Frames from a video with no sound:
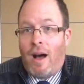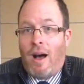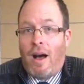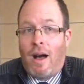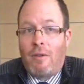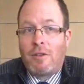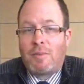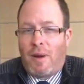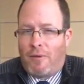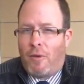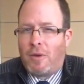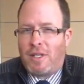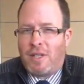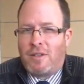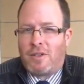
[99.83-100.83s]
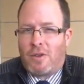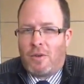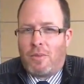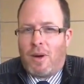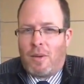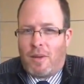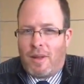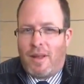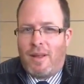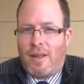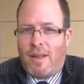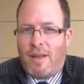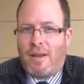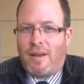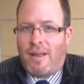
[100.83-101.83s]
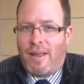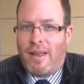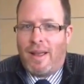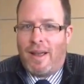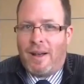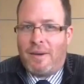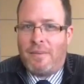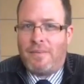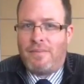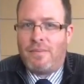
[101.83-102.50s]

Uh, I was about 14 years old. so young. Yeah.